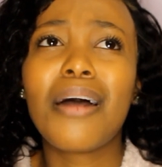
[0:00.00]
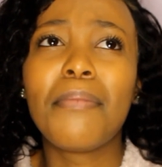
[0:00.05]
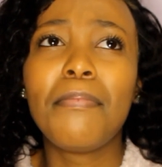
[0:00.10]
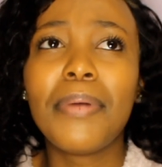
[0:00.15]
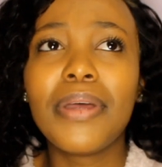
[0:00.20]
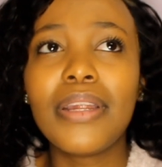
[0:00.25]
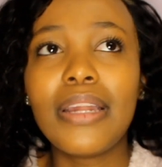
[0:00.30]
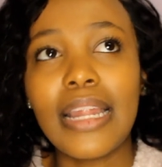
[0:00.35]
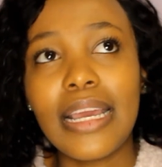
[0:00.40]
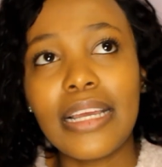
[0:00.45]
a
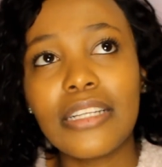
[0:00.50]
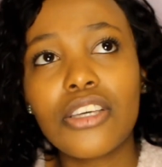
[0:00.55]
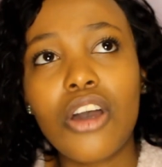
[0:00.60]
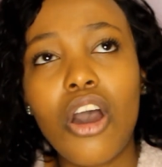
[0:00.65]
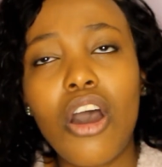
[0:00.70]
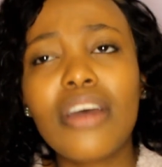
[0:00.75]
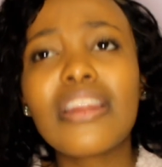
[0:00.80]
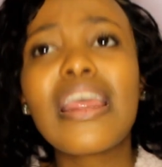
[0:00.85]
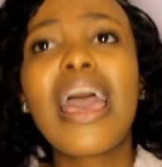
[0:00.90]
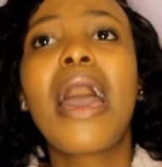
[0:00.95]
bit later
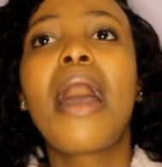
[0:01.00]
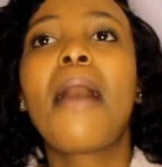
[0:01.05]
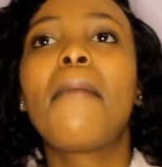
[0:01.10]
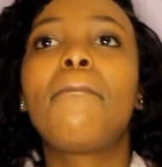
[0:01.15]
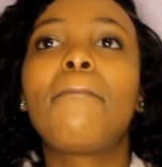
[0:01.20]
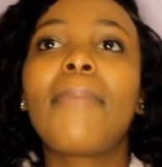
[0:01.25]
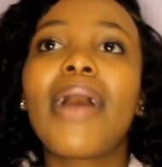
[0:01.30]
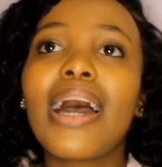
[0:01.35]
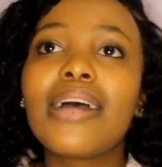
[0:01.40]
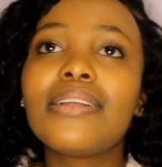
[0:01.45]
on,
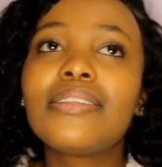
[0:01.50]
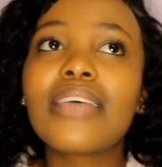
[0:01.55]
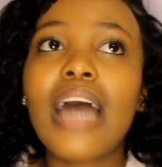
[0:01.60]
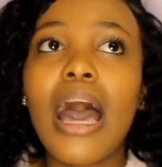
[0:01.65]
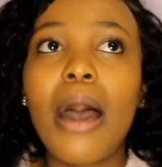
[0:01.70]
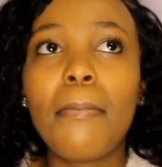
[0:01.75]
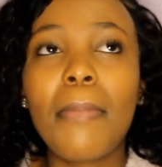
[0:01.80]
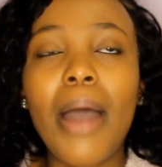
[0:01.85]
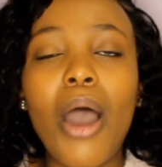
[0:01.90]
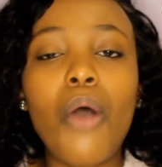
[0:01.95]
but
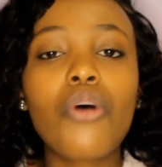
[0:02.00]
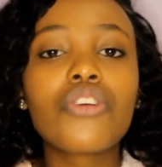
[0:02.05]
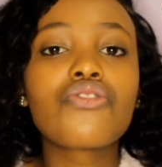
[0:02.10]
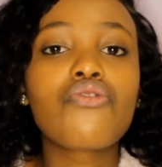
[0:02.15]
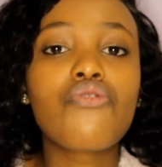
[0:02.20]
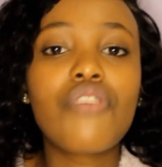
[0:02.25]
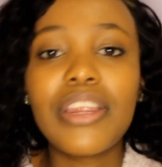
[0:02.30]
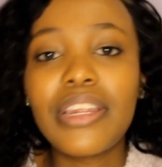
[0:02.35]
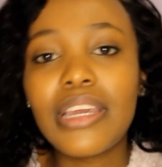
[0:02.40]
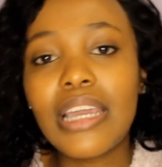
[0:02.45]
I was
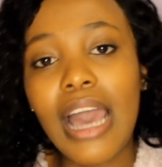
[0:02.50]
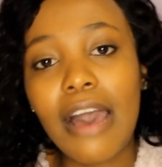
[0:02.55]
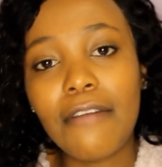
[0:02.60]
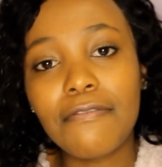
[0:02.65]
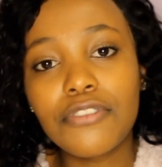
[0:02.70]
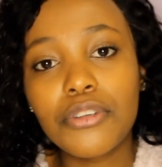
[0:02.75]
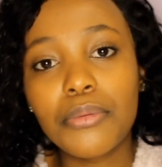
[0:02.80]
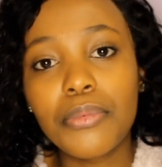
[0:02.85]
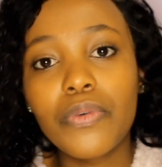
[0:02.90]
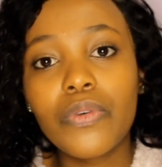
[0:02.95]
already
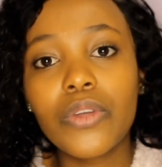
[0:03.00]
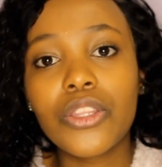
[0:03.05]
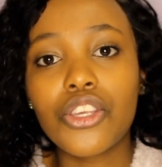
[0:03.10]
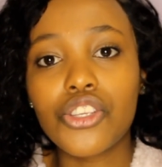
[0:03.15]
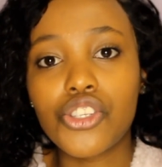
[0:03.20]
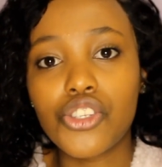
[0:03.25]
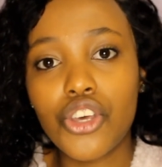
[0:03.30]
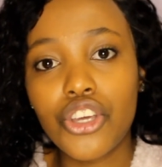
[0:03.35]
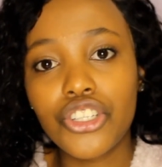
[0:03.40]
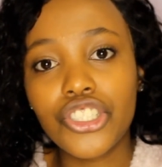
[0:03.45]
comfortable with the
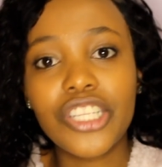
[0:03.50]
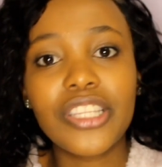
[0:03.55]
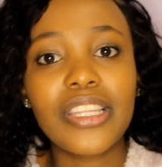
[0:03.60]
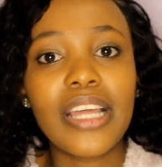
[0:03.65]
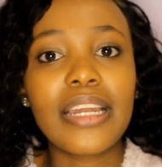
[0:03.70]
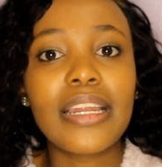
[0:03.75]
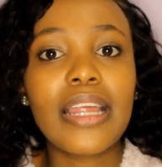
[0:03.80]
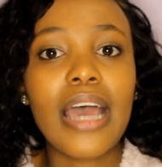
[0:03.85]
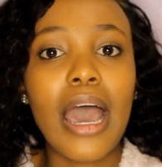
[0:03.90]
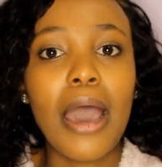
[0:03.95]
surgeon
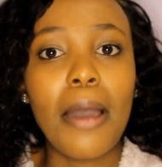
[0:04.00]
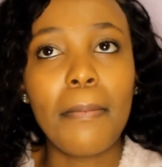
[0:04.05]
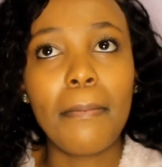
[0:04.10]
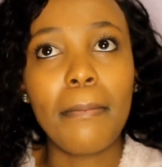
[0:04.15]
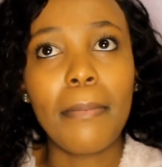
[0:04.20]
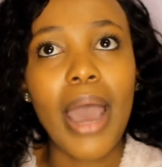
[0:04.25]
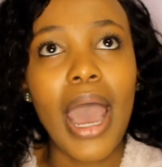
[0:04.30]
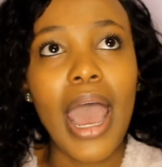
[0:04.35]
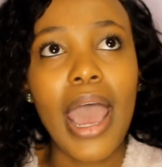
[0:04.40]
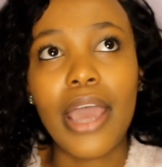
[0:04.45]
that
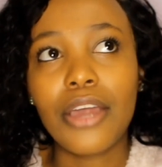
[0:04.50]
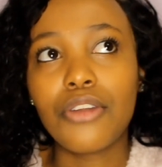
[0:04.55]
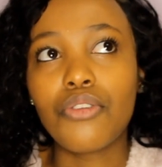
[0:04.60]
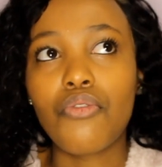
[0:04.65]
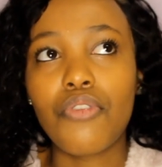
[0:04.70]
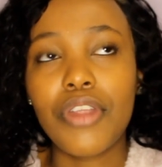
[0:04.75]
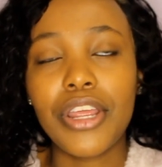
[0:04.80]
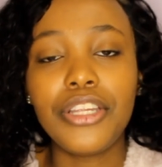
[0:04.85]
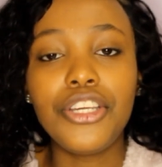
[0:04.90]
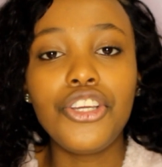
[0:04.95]
I had
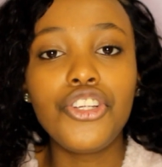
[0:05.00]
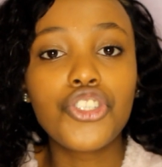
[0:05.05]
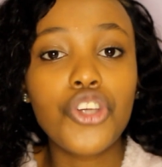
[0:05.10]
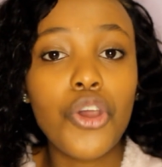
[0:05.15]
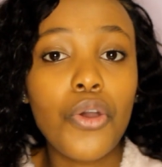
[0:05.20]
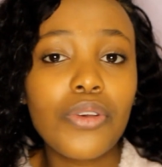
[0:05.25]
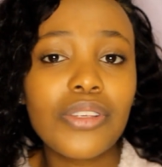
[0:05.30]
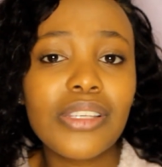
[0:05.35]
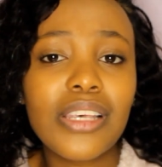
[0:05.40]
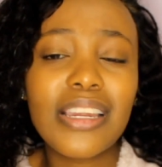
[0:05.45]
already
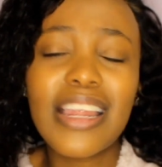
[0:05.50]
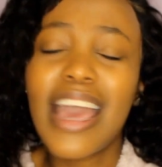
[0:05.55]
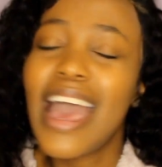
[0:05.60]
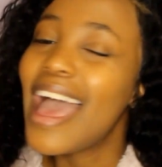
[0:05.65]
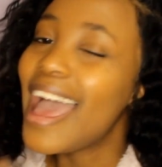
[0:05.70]
chosen.